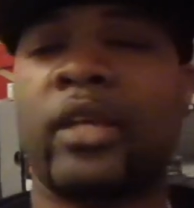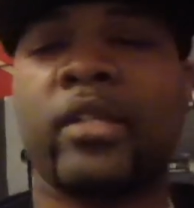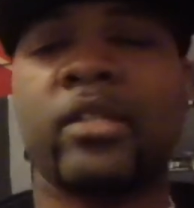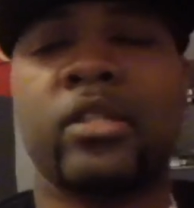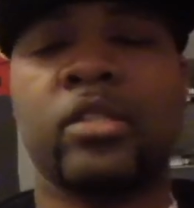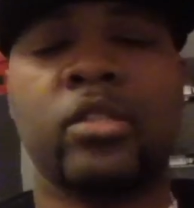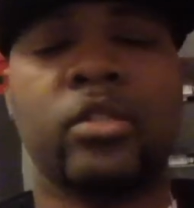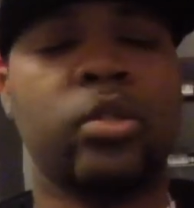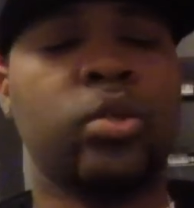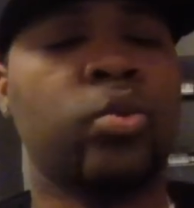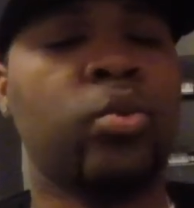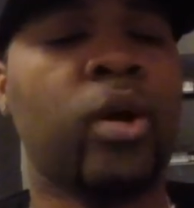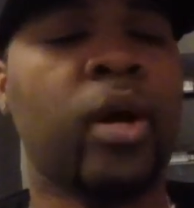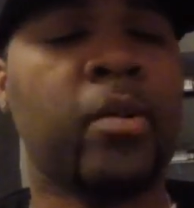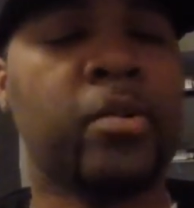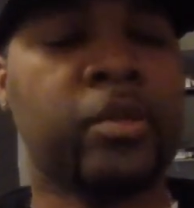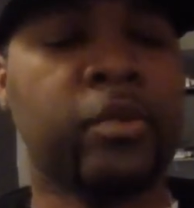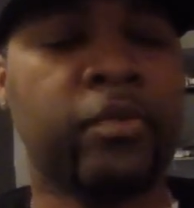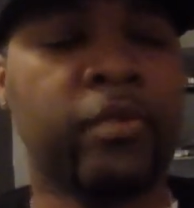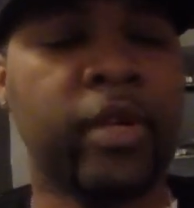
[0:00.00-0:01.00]
like just little
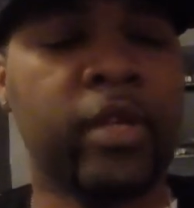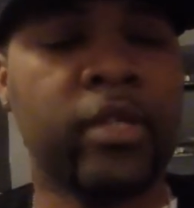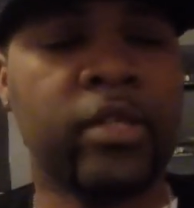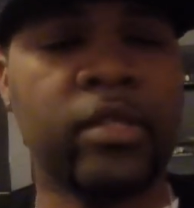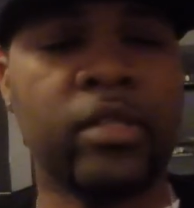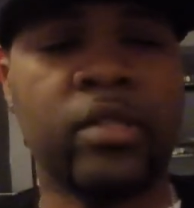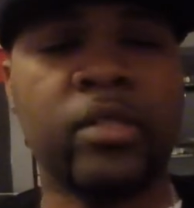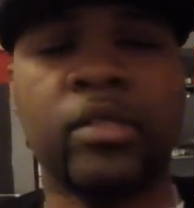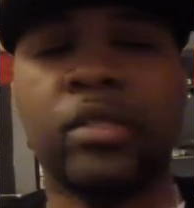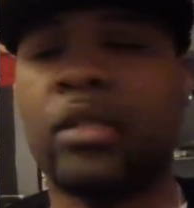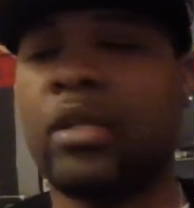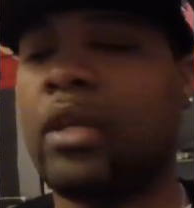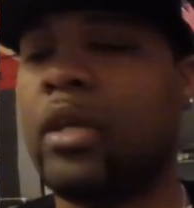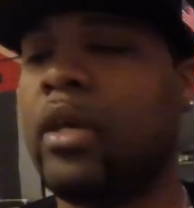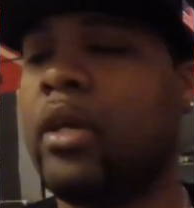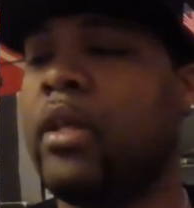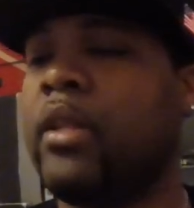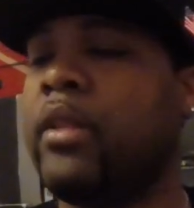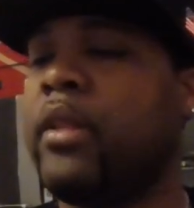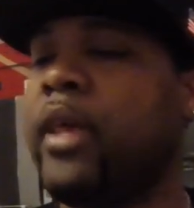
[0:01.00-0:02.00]
observations
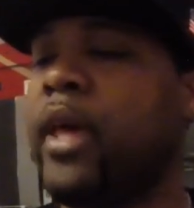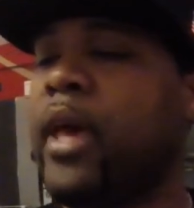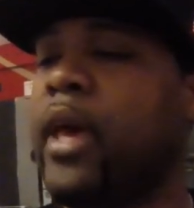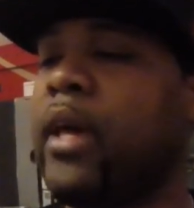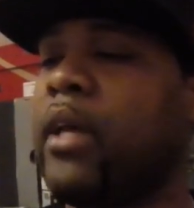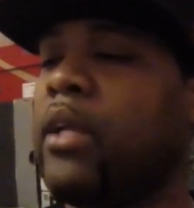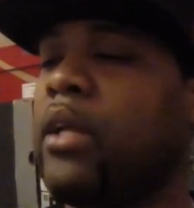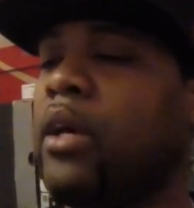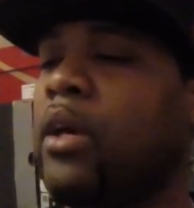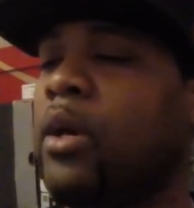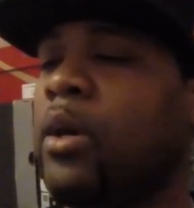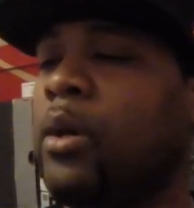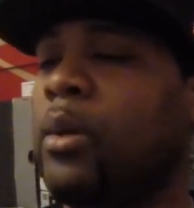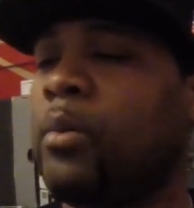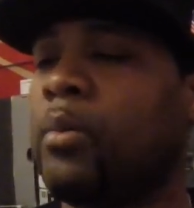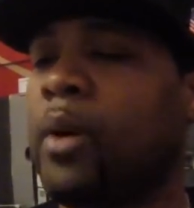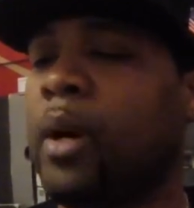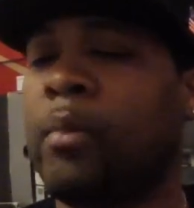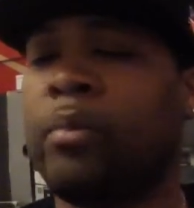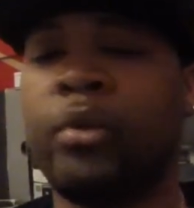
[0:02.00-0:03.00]
that
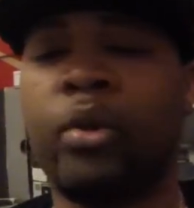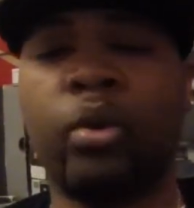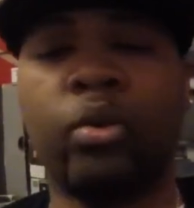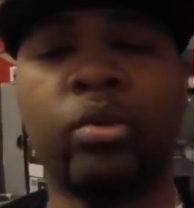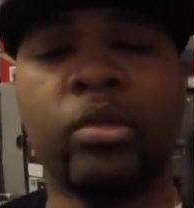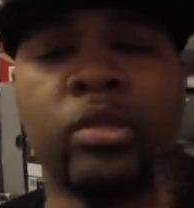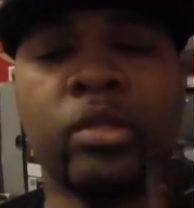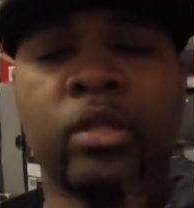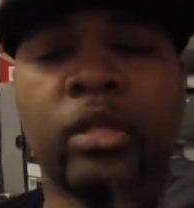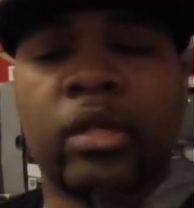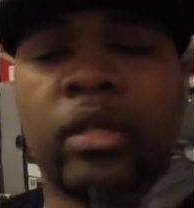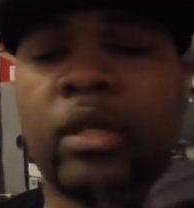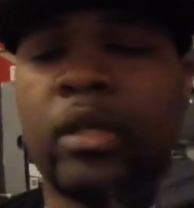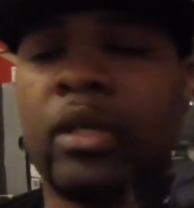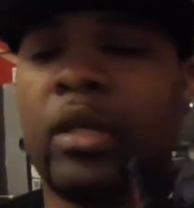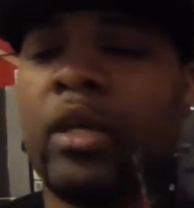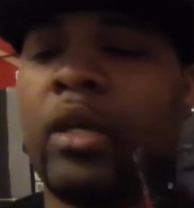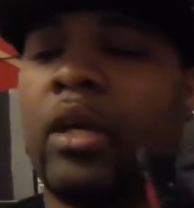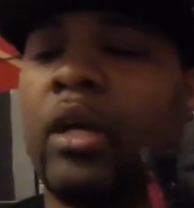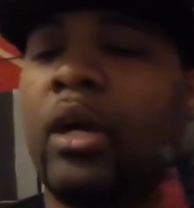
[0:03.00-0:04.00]
I'm noticing
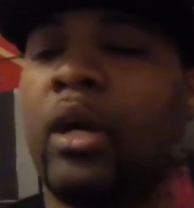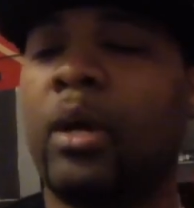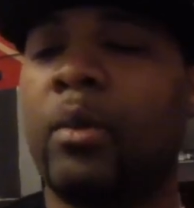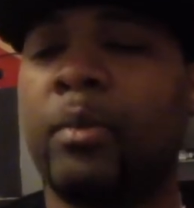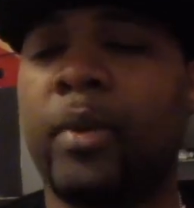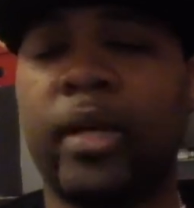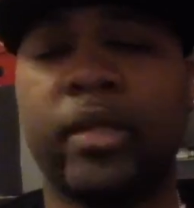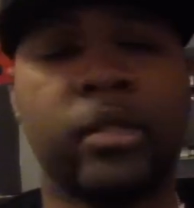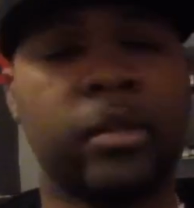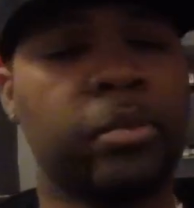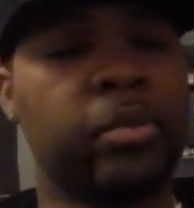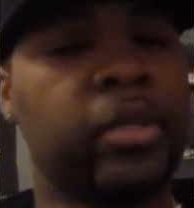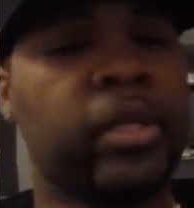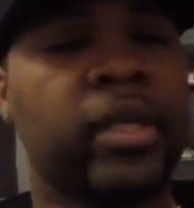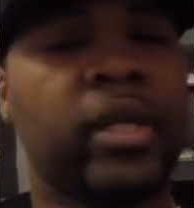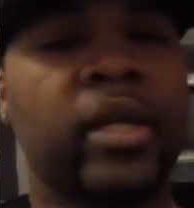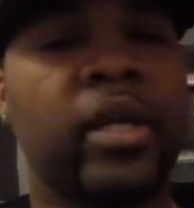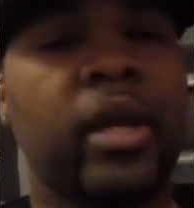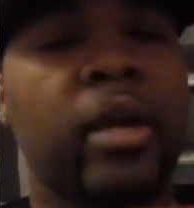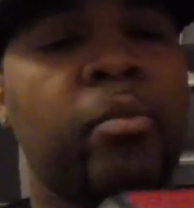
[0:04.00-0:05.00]
as I'm
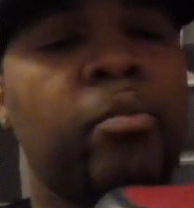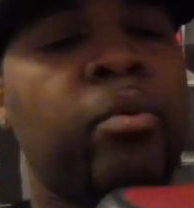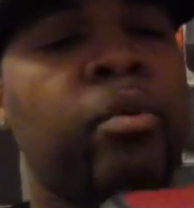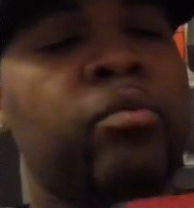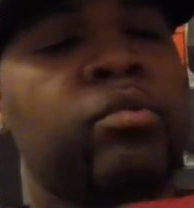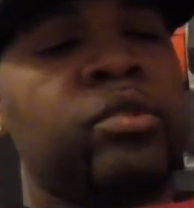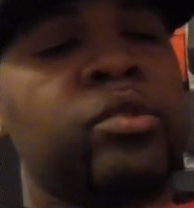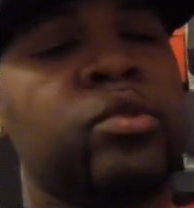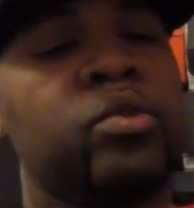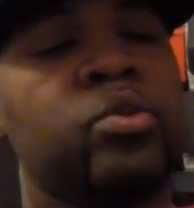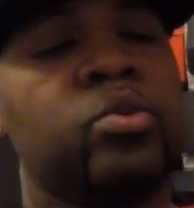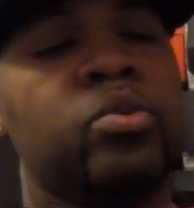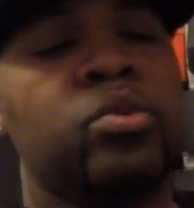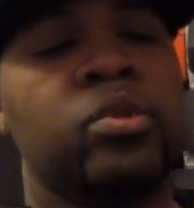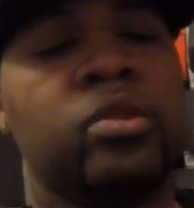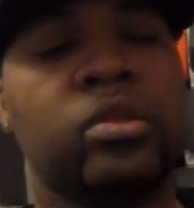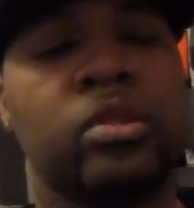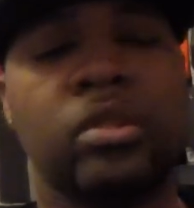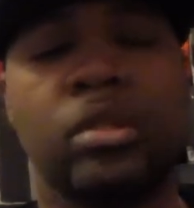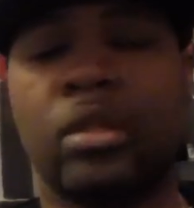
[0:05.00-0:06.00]
looking at both
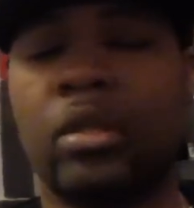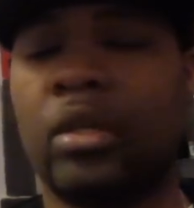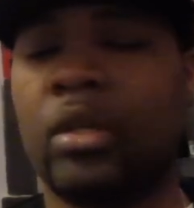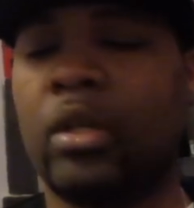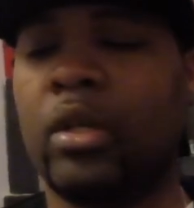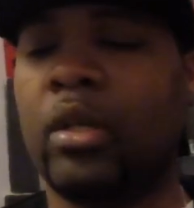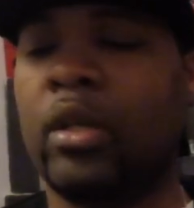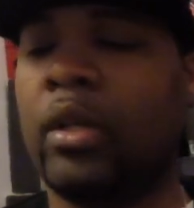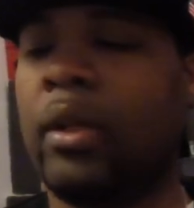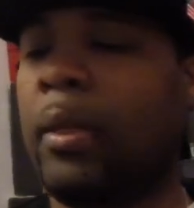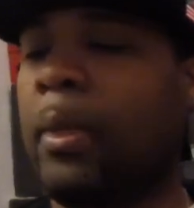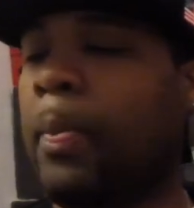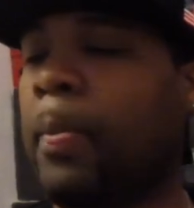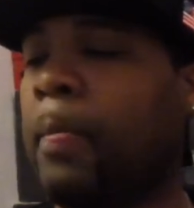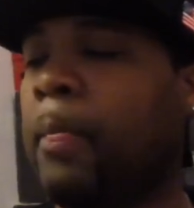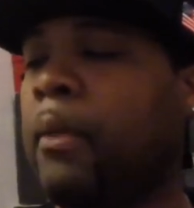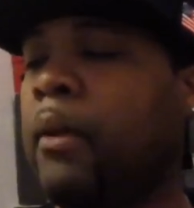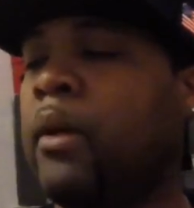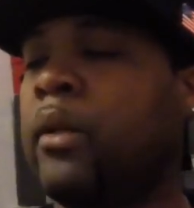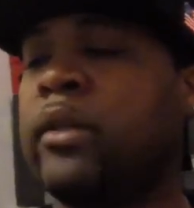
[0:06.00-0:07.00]
shoes.
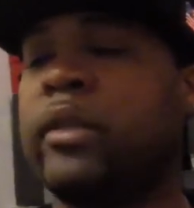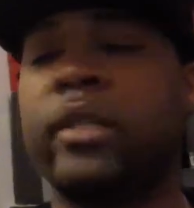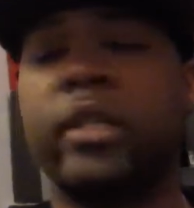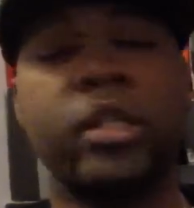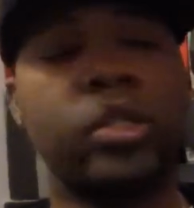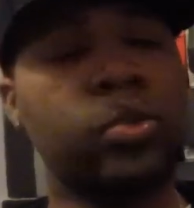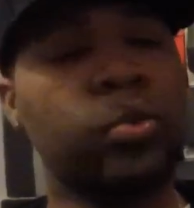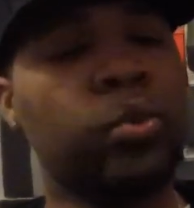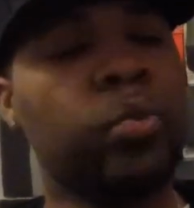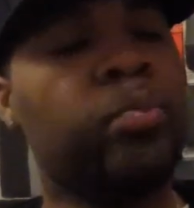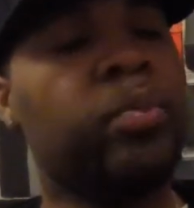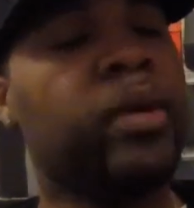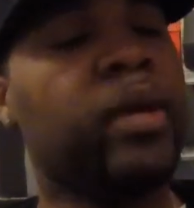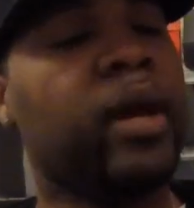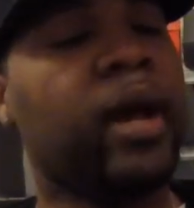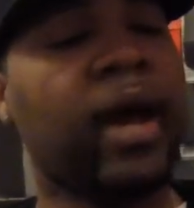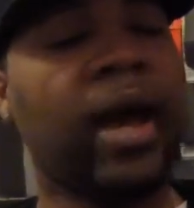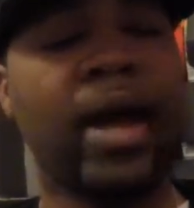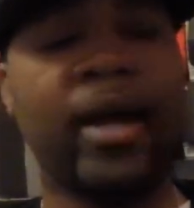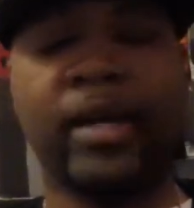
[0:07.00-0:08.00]
This would
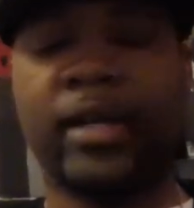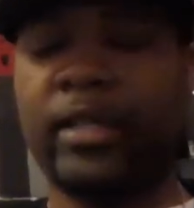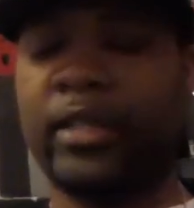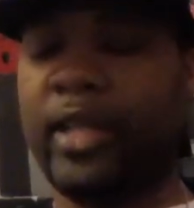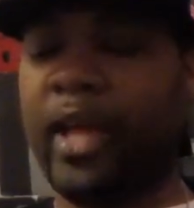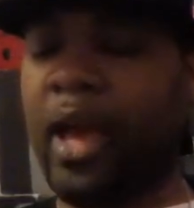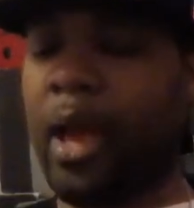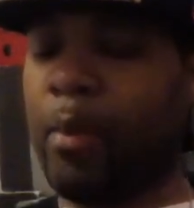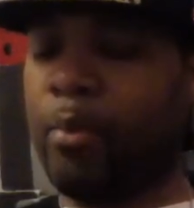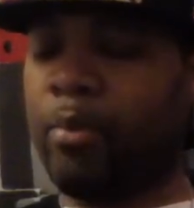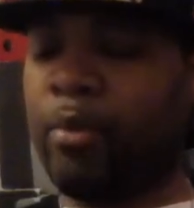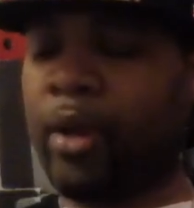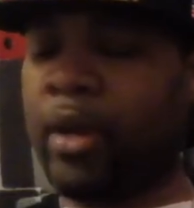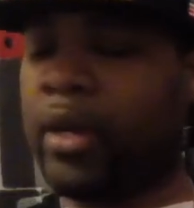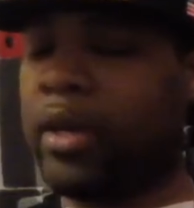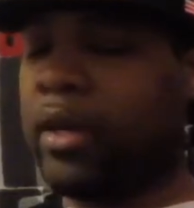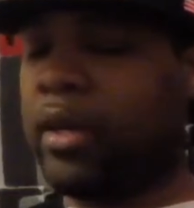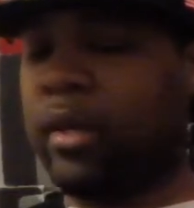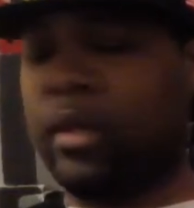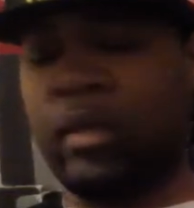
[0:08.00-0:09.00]
be a hot collab
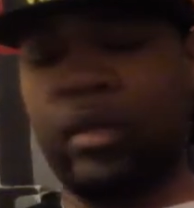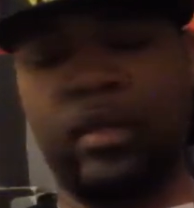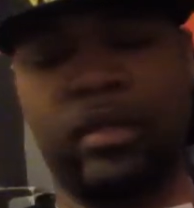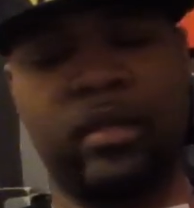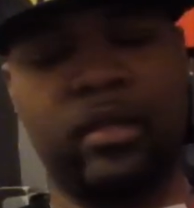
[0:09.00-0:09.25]
right here.